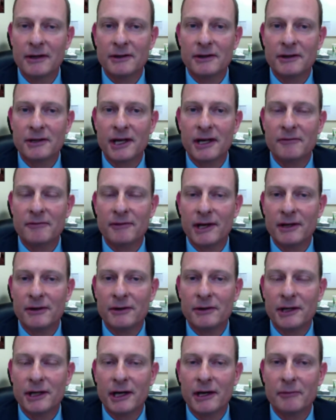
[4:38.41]
that that
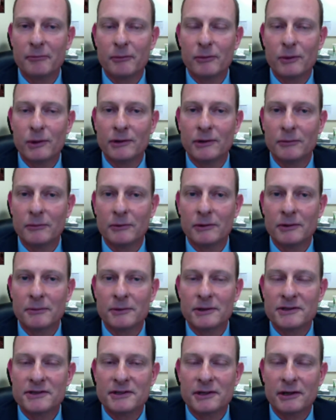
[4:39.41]
value gap will, will,
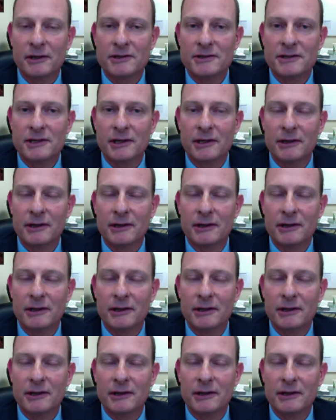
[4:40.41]
will start to